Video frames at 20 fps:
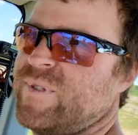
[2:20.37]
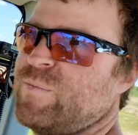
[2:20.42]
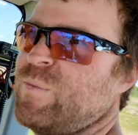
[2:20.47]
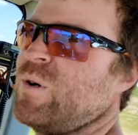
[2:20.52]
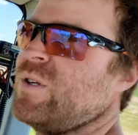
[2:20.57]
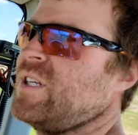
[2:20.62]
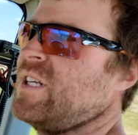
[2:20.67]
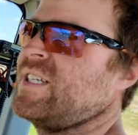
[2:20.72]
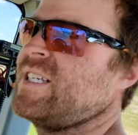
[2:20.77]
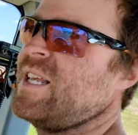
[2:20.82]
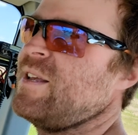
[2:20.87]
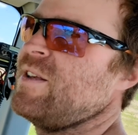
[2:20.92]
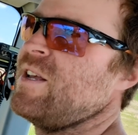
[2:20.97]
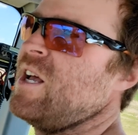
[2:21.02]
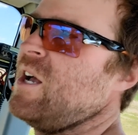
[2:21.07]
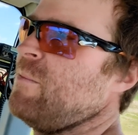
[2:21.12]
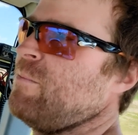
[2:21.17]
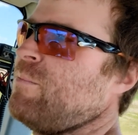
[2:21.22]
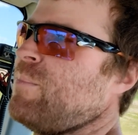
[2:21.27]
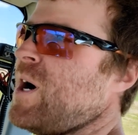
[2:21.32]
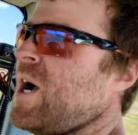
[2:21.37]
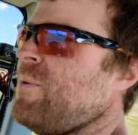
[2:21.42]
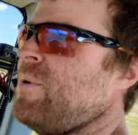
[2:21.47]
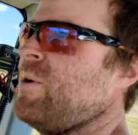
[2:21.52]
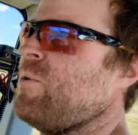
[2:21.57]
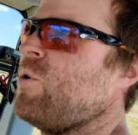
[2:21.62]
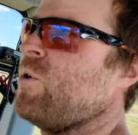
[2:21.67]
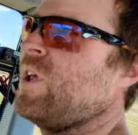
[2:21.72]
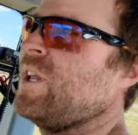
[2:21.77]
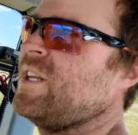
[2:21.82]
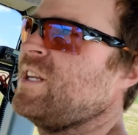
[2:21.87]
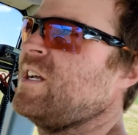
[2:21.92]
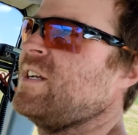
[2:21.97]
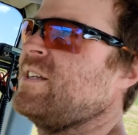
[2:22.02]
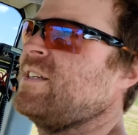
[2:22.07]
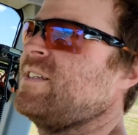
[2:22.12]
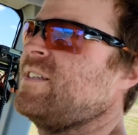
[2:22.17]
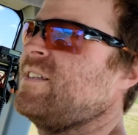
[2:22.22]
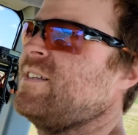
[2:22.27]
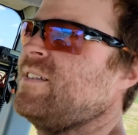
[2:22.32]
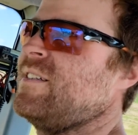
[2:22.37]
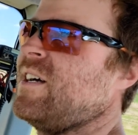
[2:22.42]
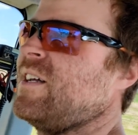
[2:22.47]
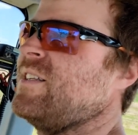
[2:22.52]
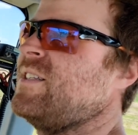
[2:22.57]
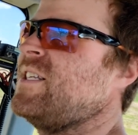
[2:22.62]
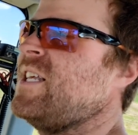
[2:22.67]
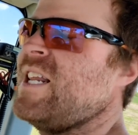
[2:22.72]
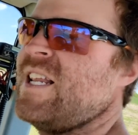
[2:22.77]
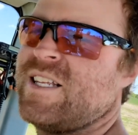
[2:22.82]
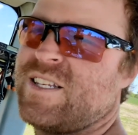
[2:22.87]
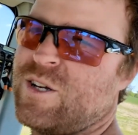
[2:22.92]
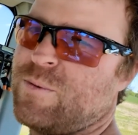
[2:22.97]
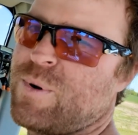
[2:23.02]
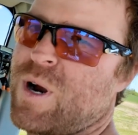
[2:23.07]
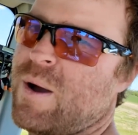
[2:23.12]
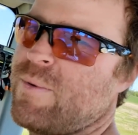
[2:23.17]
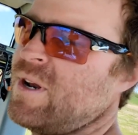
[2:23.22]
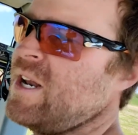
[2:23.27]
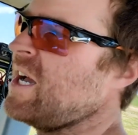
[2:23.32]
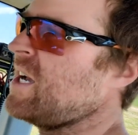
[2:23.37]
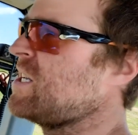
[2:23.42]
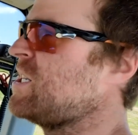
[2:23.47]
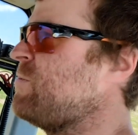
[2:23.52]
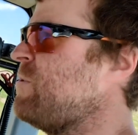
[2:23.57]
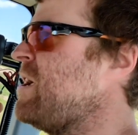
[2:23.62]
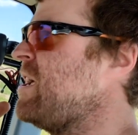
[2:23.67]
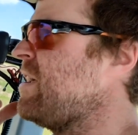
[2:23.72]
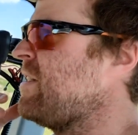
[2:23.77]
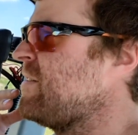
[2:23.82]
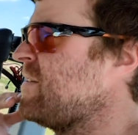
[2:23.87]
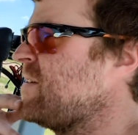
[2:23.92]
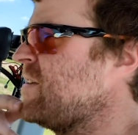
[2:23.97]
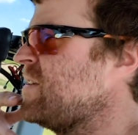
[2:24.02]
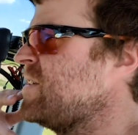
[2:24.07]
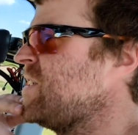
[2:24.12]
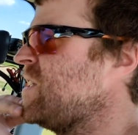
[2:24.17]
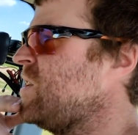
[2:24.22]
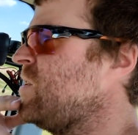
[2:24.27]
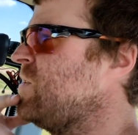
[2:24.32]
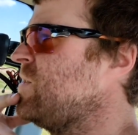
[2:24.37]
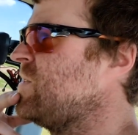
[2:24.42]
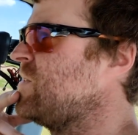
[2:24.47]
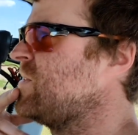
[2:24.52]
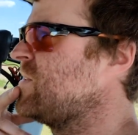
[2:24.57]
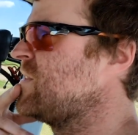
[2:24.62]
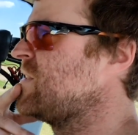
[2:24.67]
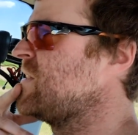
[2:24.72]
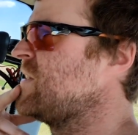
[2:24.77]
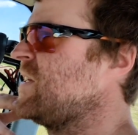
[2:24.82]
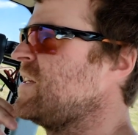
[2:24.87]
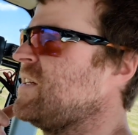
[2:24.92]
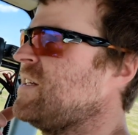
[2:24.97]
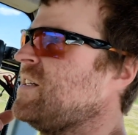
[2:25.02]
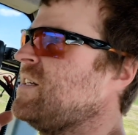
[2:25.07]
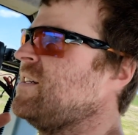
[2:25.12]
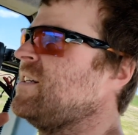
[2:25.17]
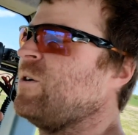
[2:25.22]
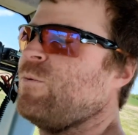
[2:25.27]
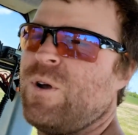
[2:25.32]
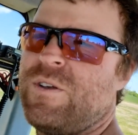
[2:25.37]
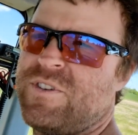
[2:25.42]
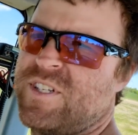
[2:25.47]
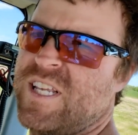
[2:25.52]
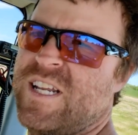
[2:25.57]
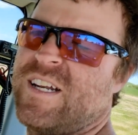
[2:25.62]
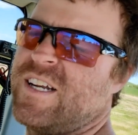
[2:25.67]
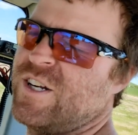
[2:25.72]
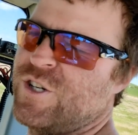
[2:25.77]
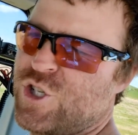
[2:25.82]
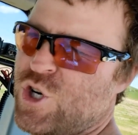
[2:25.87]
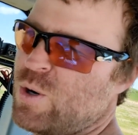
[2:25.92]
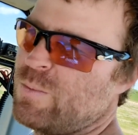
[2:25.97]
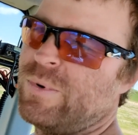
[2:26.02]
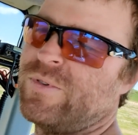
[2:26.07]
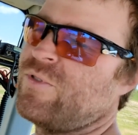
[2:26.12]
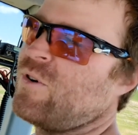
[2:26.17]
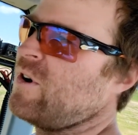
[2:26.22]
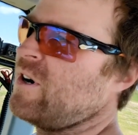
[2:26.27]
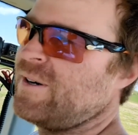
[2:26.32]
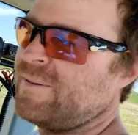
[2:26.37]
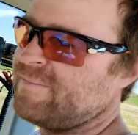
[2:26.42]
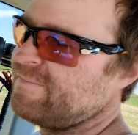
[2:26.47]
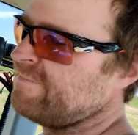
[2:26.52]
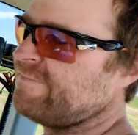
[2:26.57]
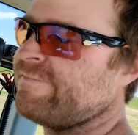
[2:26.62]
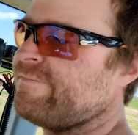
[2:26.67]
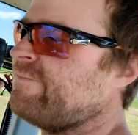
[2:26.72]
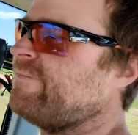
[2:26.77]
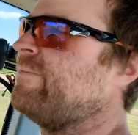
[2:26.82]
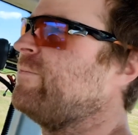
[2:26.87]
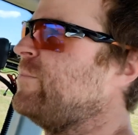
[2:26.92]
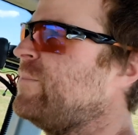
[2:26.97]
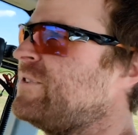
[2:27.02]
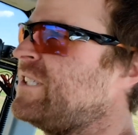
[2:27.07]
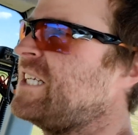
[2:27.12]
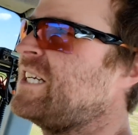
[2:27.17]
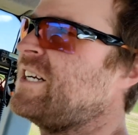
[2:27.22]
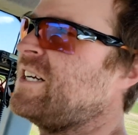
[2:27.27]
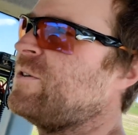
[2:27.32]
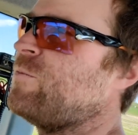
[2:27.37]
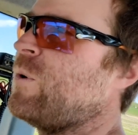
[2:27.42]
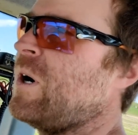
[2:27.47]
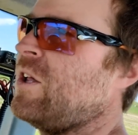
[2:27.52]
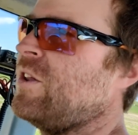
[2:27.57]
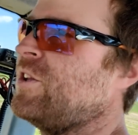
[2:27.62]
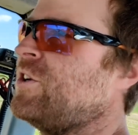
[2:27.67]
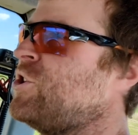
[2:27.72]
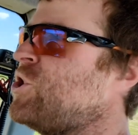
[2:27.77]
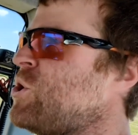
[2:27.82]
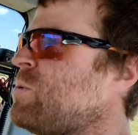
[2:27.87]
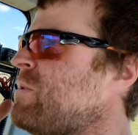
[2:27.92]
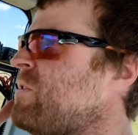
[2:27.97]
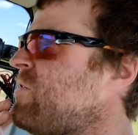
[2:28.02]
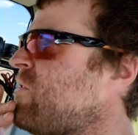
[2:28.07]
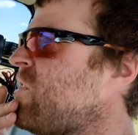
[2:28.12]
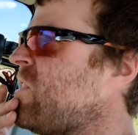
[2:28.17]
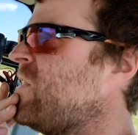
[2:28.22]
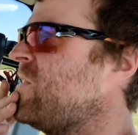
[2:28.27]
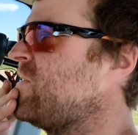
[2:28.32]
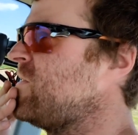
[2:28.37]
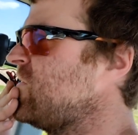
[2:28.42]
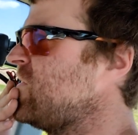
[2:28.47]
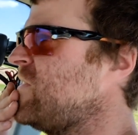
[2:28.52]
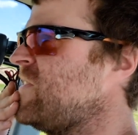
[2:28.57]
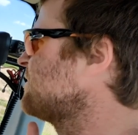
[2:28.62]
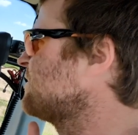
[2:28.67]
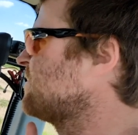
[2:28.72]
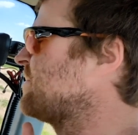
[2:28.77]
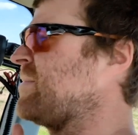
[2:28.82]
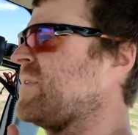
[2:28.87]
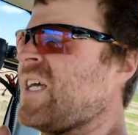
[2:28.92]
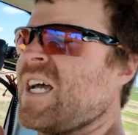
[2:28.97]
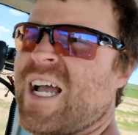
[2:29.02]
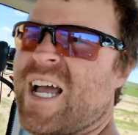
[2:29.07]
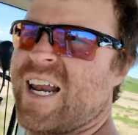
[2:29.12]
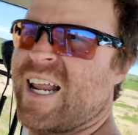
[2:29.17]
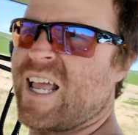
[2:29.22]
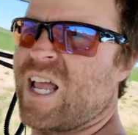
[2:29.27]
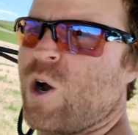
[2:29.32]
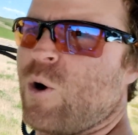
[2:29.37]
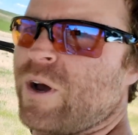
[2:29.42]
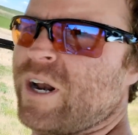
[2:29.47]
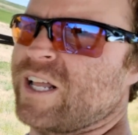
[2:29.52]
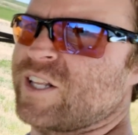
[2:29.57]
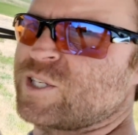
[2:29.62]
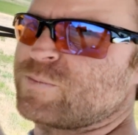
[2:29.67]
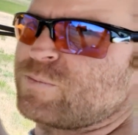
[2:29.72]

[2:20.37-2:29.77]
suppose I say probably won't get done seeding until probably next week. So we've seeded in June before. Seeded it well in June before. I gotta get going on